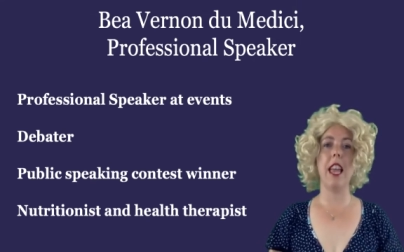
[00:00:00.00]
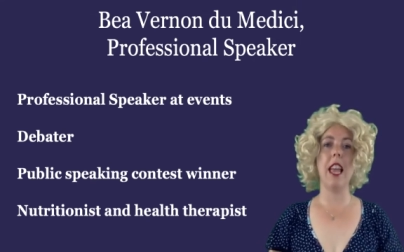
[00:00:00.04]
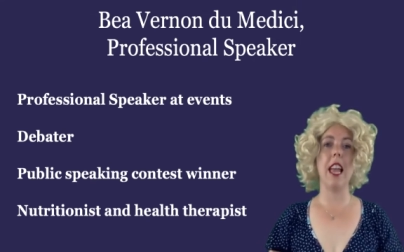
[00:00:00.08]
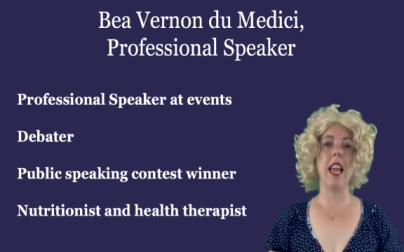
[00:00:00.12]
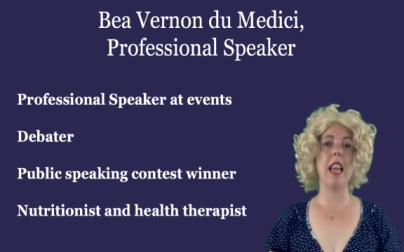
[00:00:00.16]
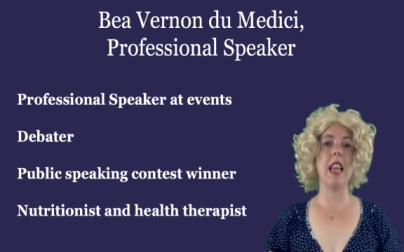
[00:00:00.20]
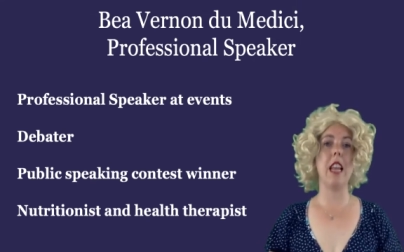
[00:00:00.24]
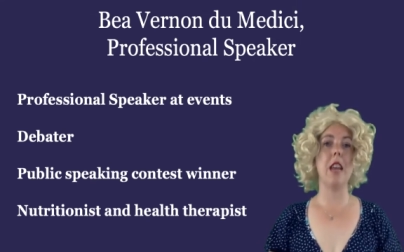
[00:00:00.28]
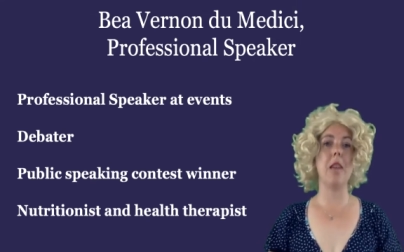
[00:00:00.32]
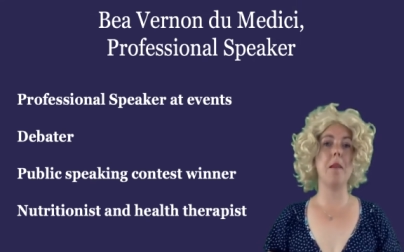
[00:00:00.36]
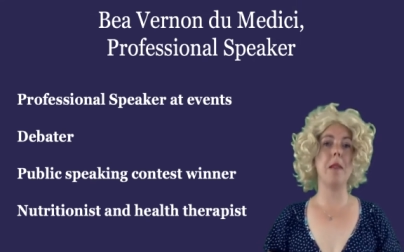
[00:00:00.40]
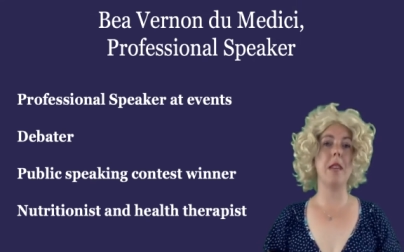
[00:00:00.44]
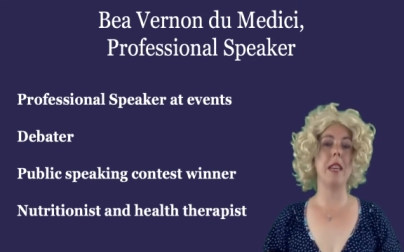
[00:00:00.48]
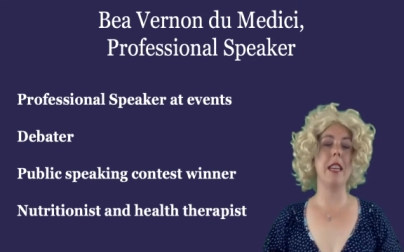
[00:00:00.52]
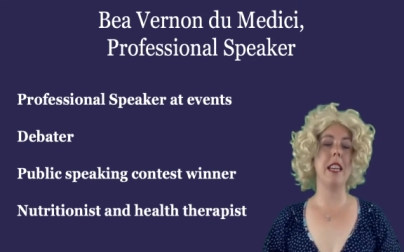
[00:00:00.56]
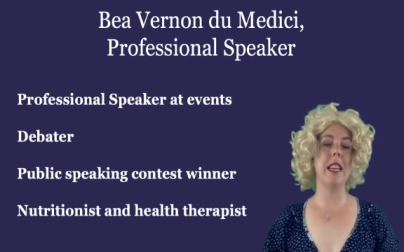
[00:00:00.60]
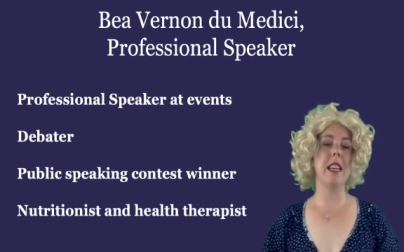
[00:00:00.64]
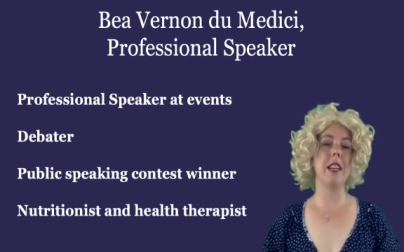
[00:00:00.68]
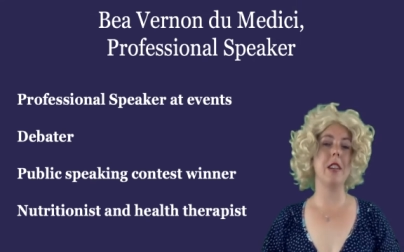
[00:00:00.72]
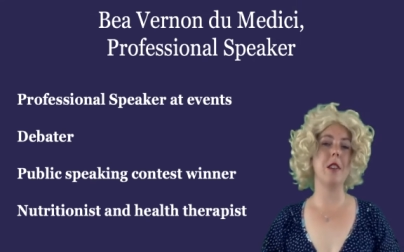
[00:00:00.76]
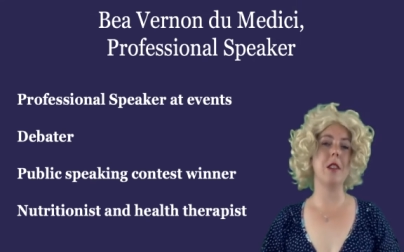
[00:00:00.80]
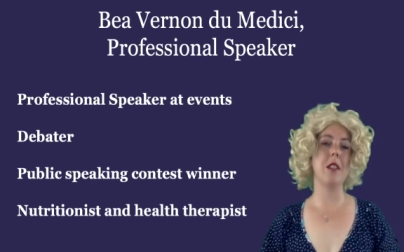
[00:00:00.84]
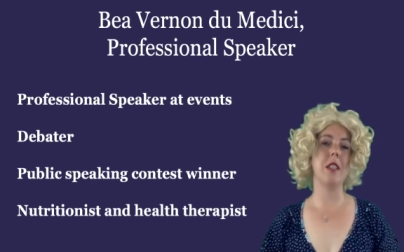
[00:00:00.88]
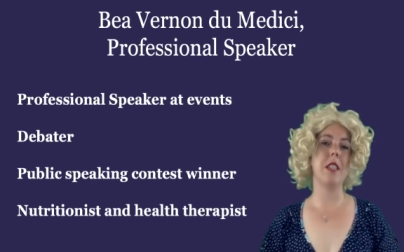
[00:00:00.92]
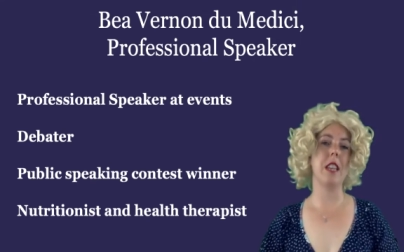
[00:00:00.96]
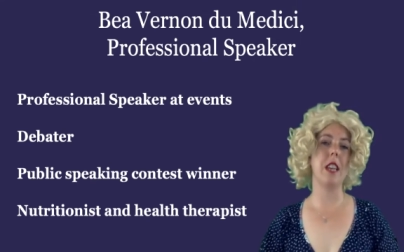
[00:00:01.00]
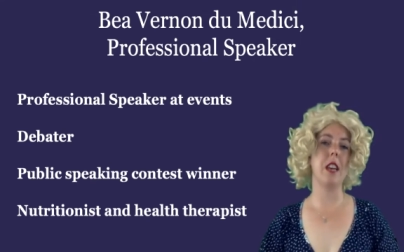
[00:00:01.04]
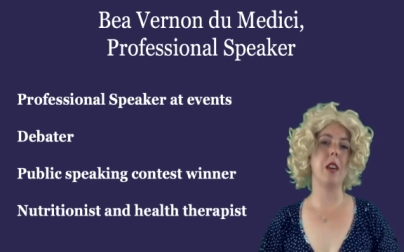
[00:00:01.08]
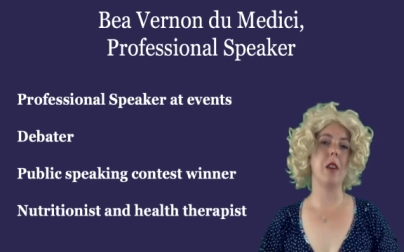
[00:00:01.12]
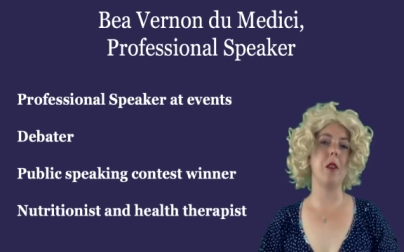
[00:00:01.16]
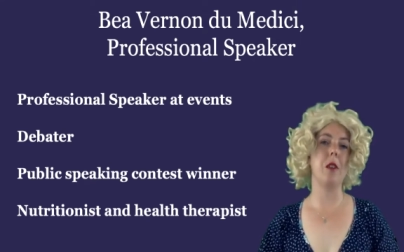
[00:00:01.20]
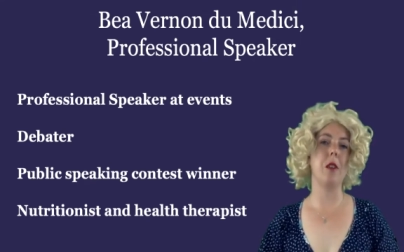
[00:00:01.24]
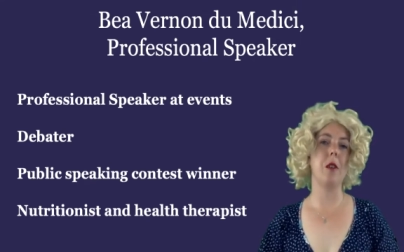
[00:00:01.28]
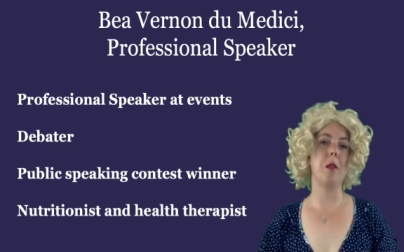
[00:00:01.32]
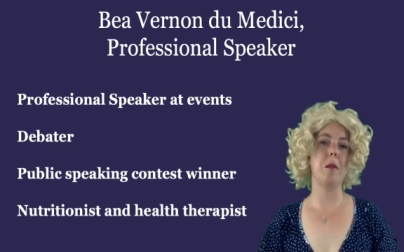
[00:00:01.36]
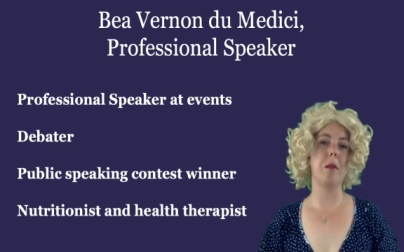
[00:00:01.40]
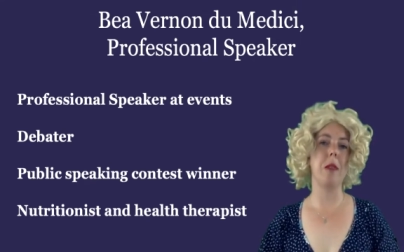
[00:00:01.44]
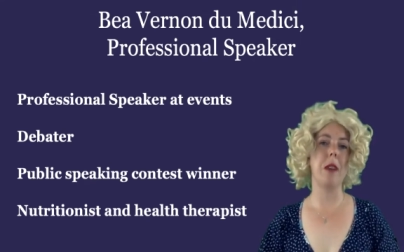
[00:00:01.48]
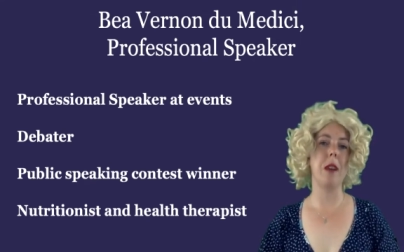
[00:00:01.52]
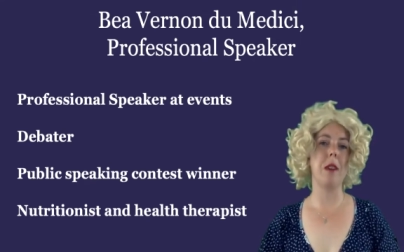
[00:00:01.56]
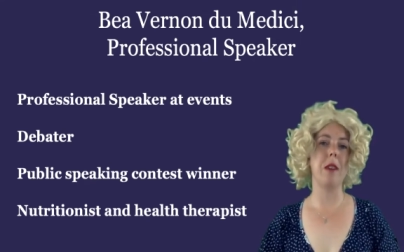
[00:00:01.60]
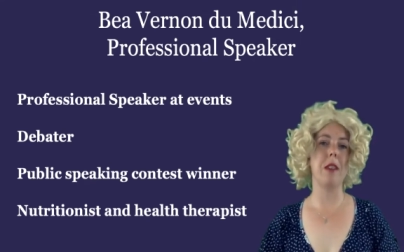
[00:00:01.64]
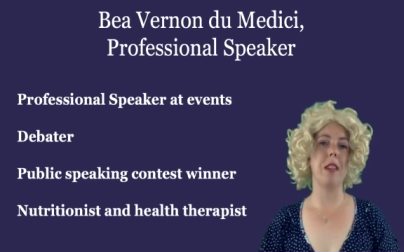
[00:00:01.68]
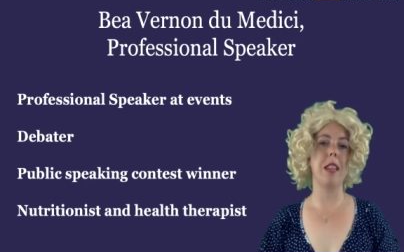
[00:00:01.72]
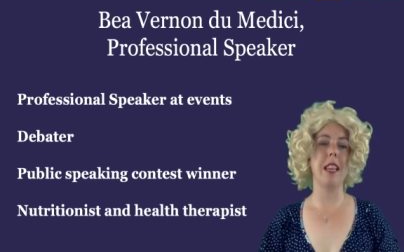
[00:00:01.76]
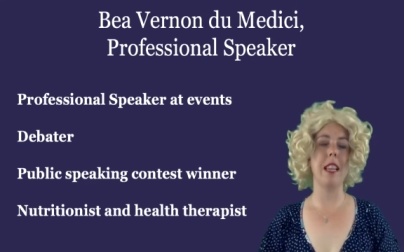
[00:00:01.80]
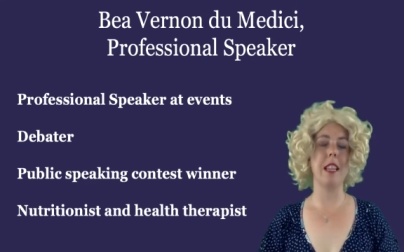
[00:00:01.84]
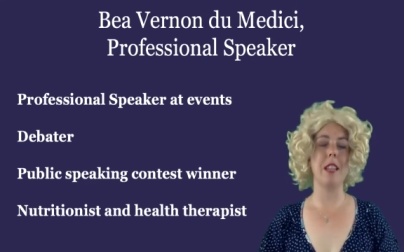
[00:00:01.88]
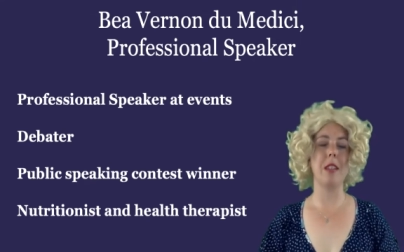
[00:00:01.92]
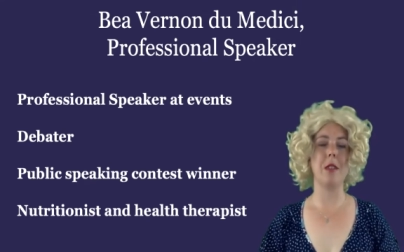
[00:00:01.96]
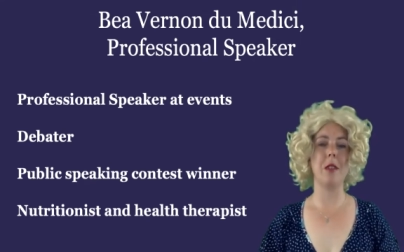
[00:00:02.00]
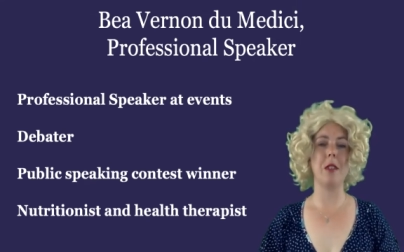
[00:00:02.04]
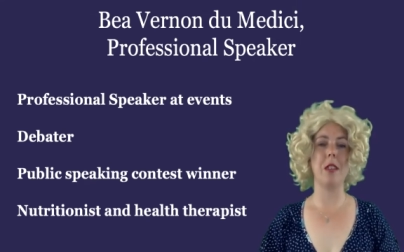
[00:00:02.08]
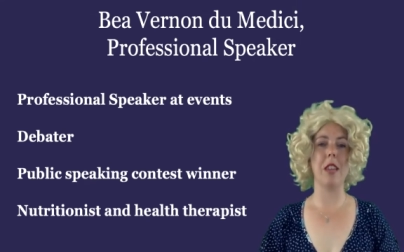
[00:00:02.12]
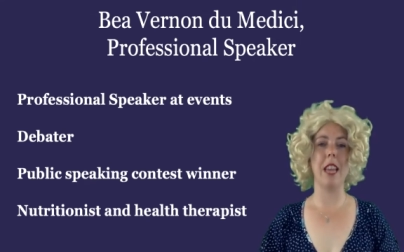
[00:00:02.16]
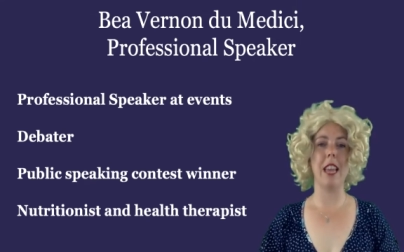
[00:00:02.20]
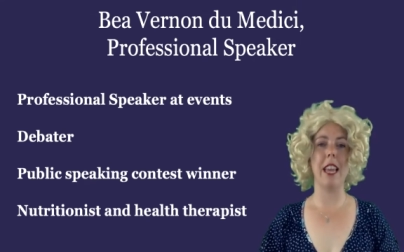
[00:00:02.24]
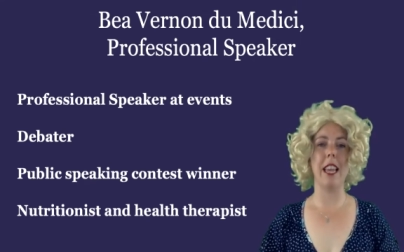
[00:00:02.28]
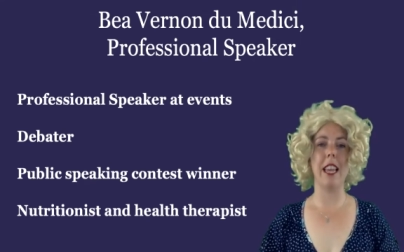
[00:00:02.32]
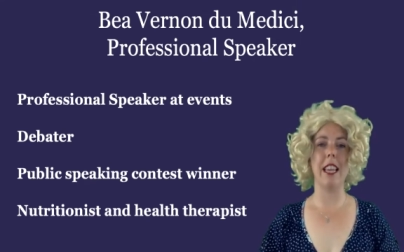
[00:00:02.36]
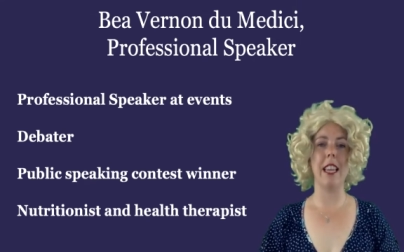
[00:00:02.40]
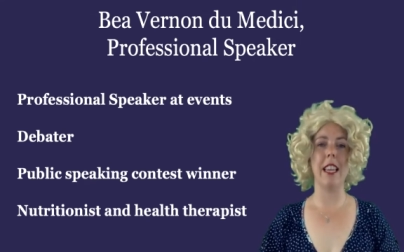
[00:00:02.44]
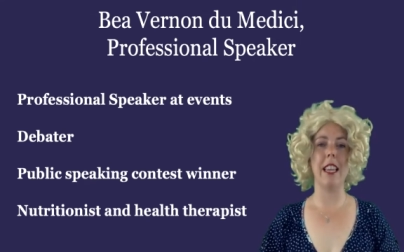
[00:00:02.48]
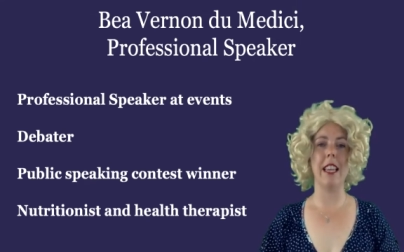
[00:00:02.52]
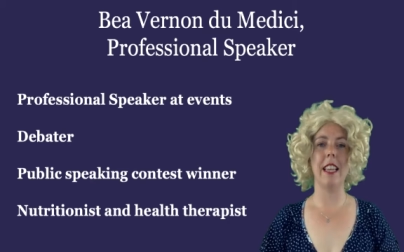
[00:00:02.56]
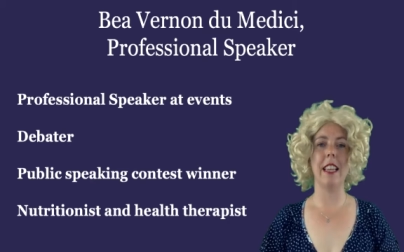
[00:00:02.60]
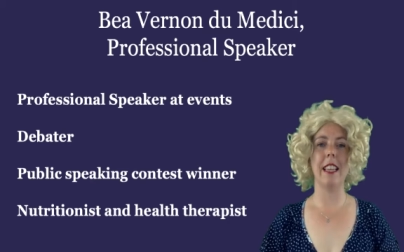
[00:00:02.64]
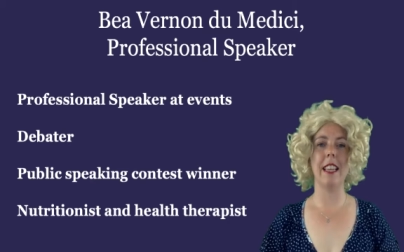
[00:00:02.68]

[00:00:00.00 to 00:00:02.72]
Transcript: and I'm here to tell you about that today.